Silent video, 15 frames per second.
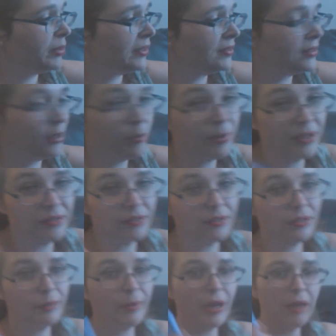Pastel
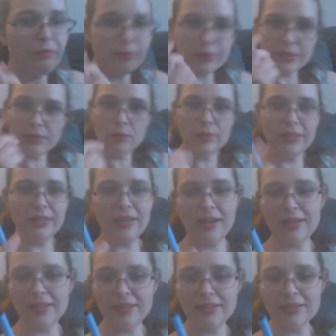pencils, but I've really only
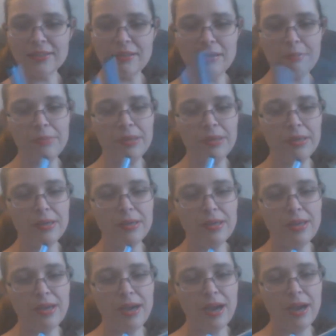gotten into them
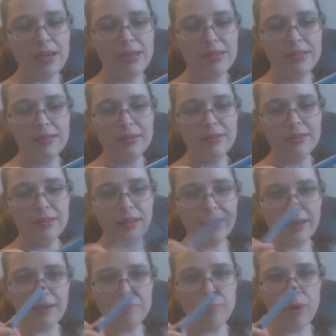in,
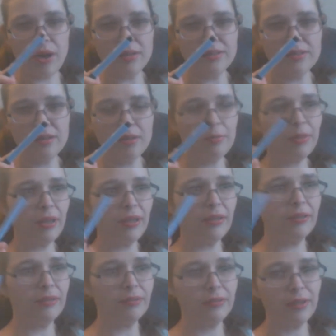like, I bought some,
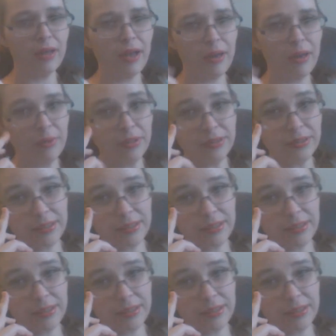like, I want to